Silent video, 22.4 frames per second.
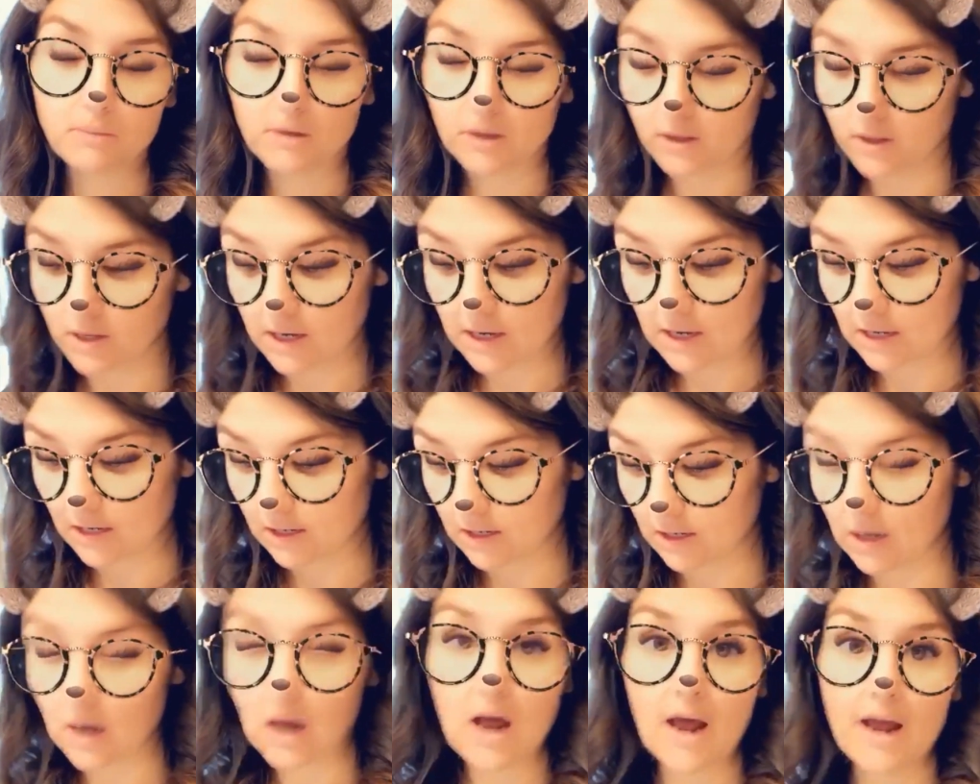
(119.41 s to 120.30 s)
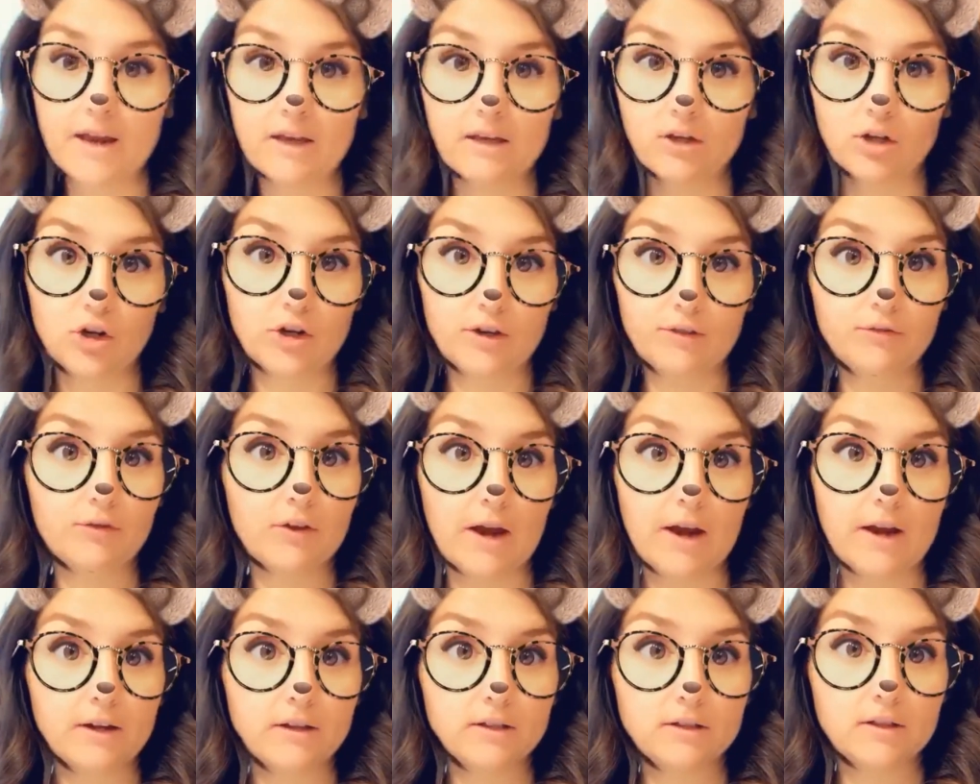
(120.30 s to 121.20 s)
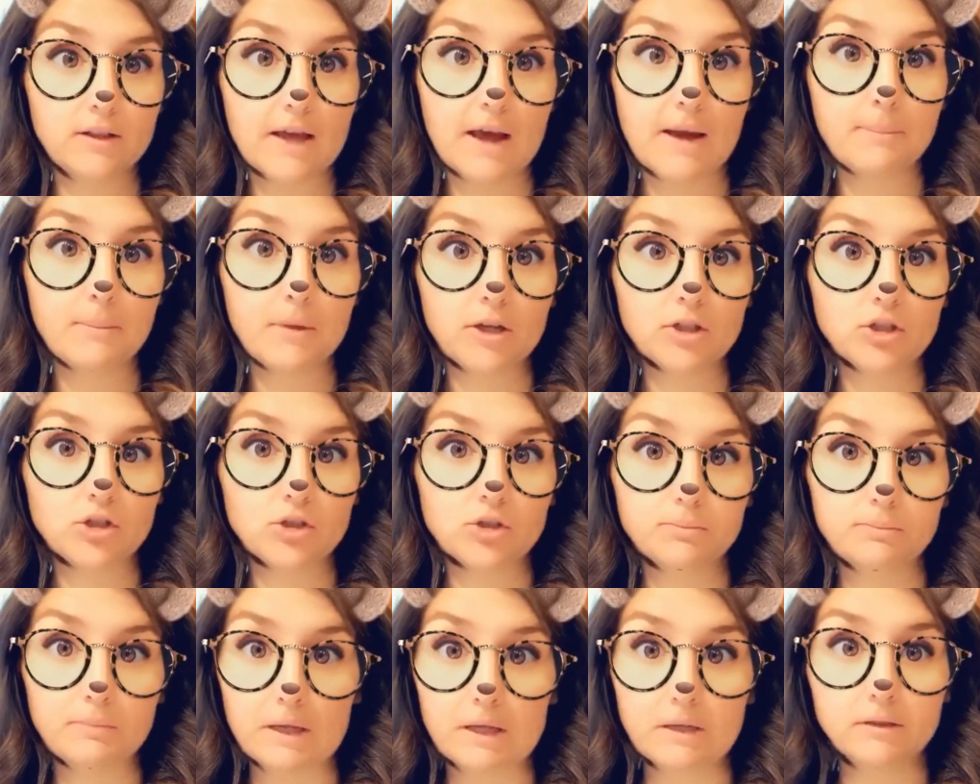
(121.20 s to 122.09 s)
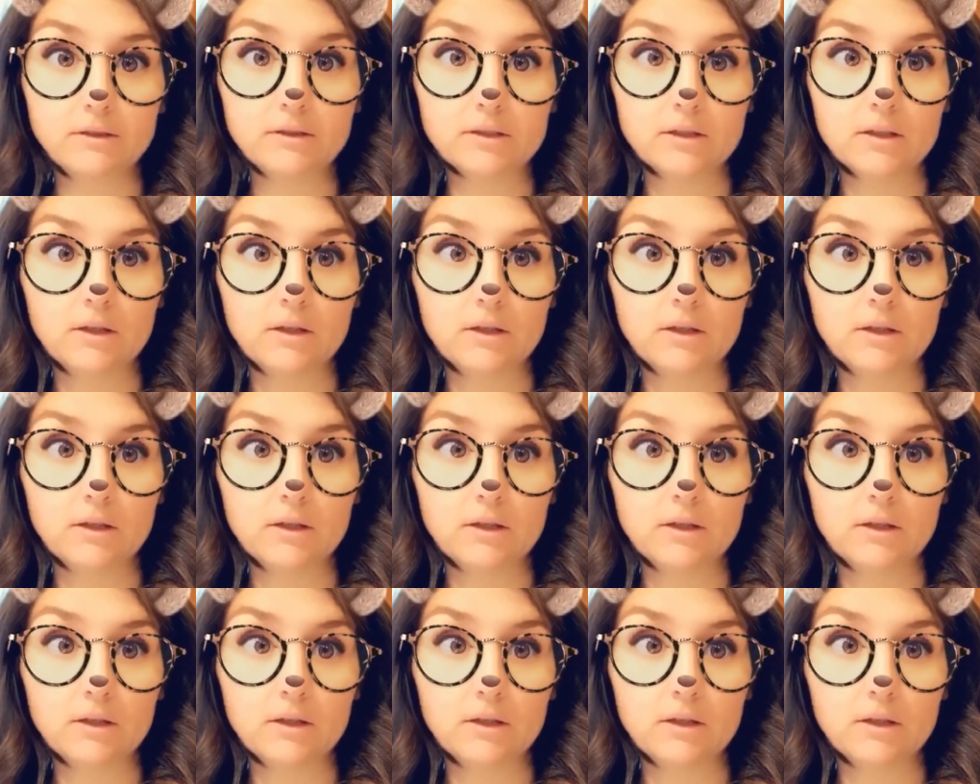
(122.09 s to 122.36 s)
but I couldn't find that much mint.